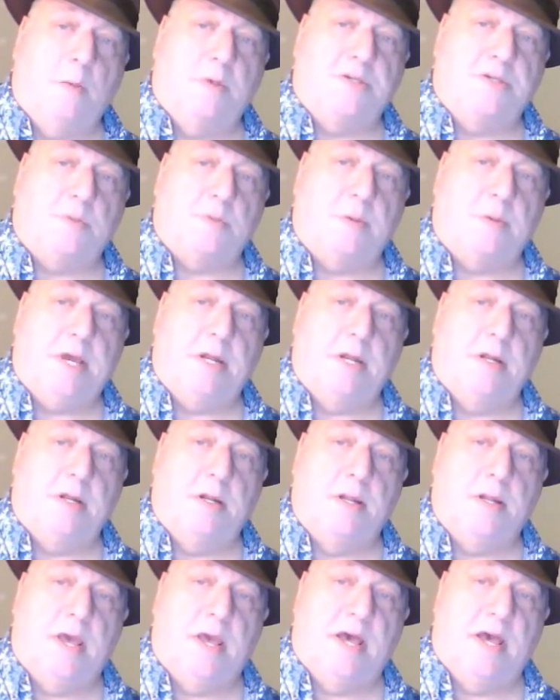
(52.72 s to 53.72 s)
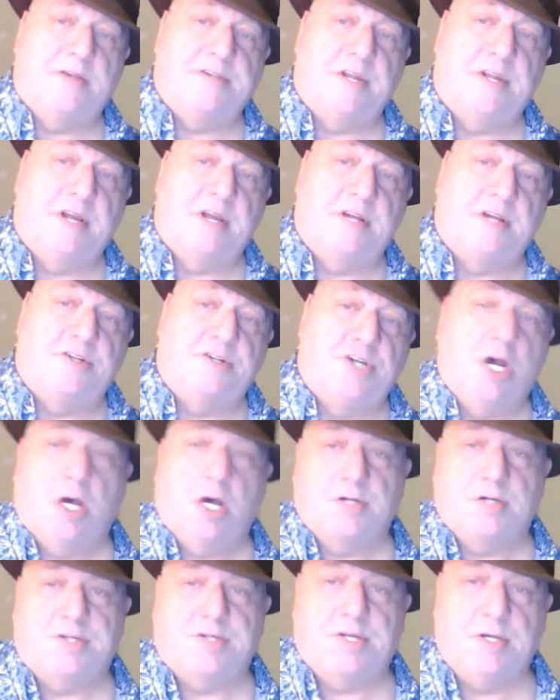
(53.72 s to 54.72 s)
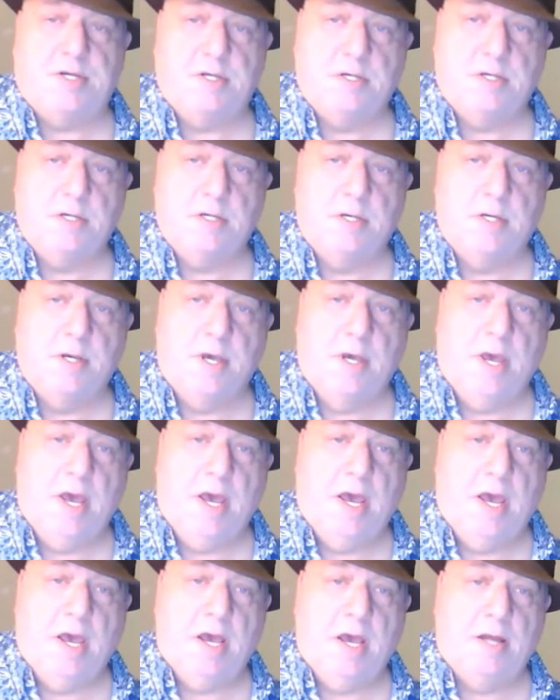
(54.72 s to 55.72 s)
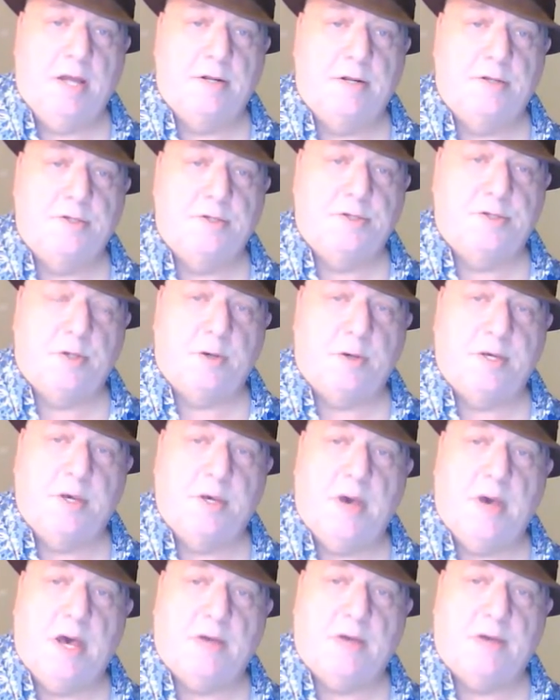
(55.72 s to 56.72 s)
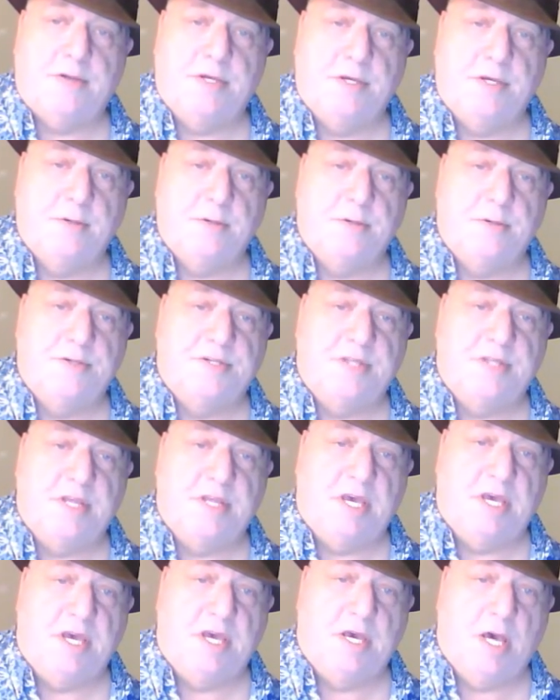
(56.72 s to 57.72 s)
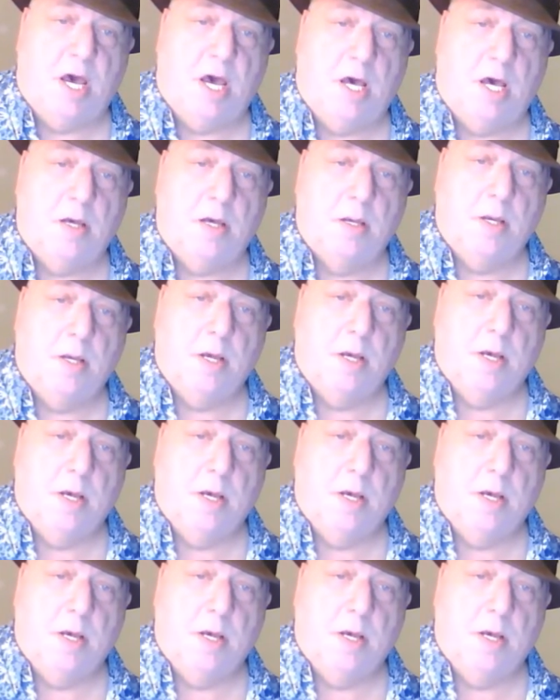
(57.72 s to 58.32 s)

it was written as an adjunct and showing you how to use the